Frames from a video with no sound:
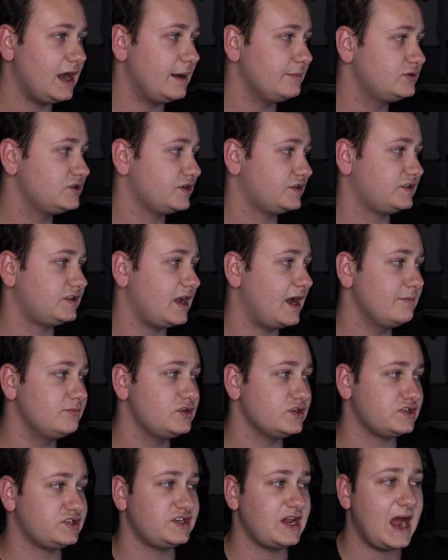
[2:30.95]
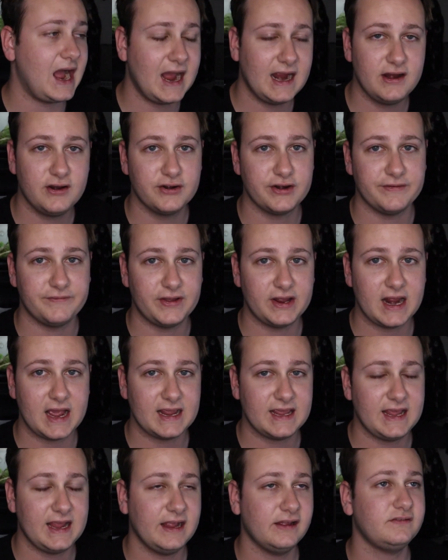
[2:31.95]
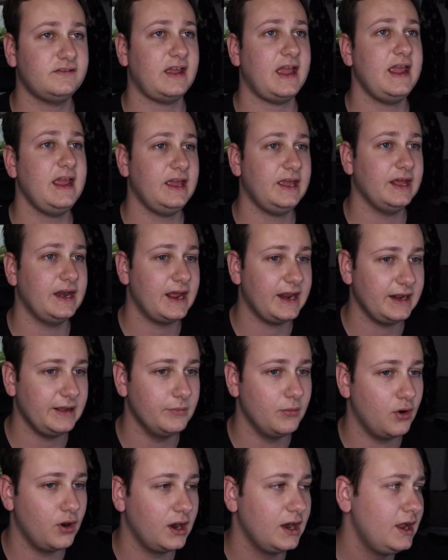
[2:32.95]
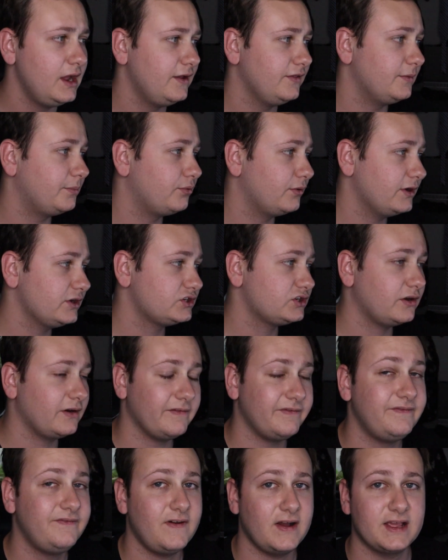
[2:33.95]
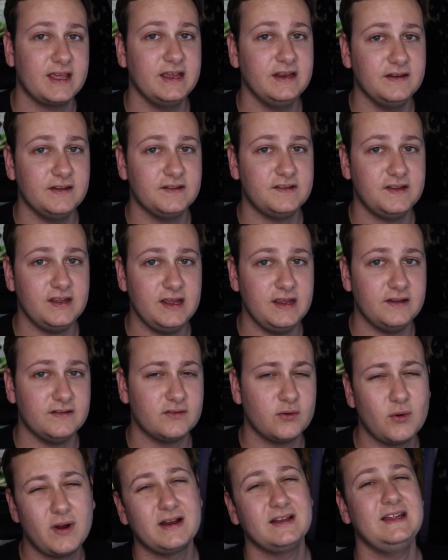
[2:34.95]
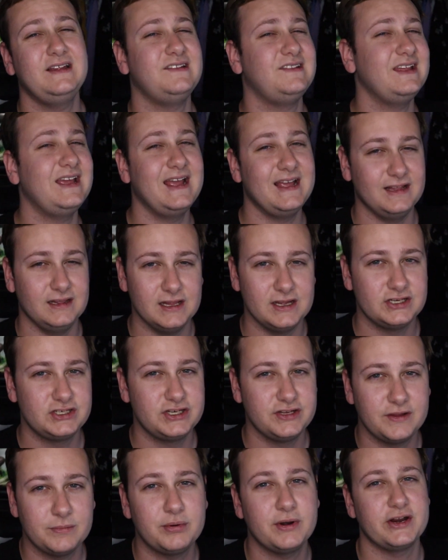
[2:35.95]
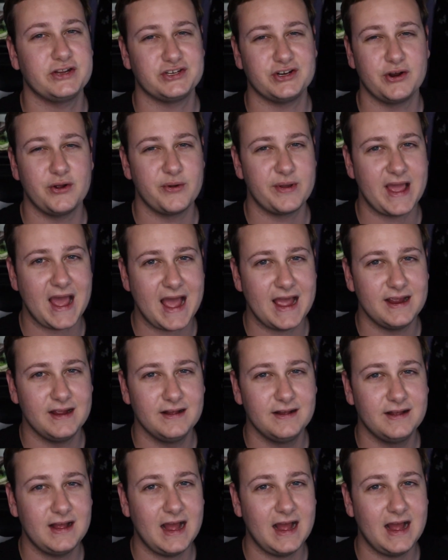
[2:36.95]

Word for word: I'm just I'm just tired of it. I can't take it anymore. The British are a fucking disease, or at least the English. The British are okay.